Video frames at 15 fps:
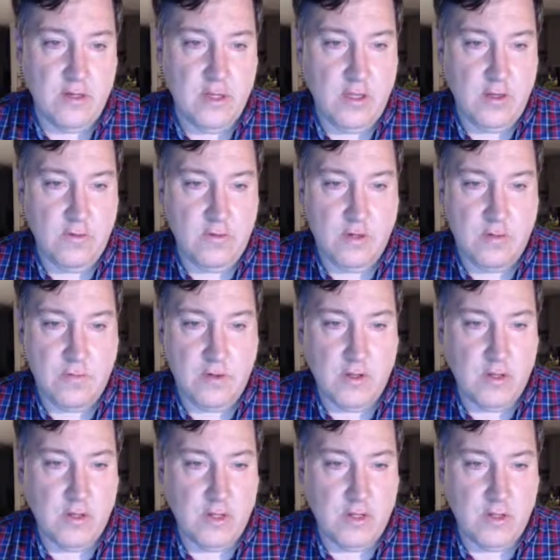Qtum
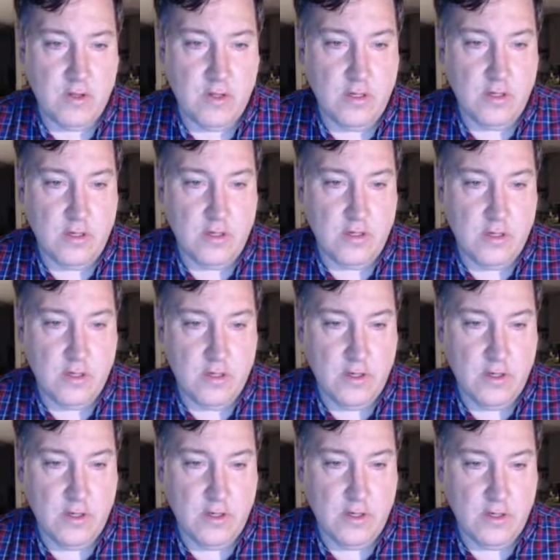good, good,
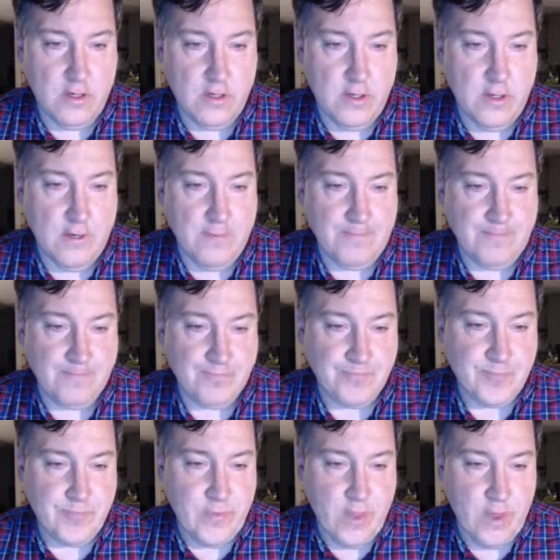good, good,
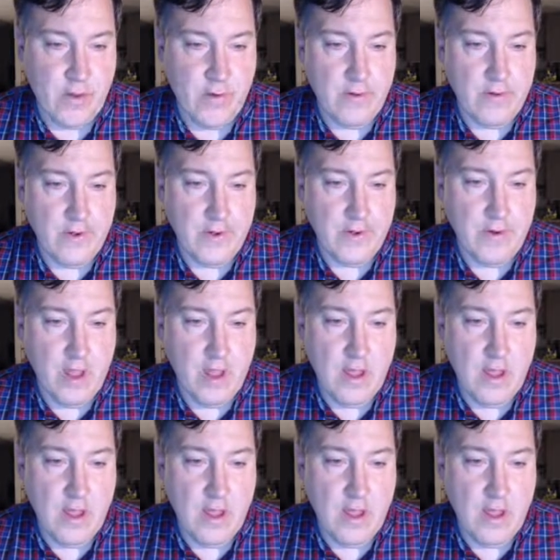good.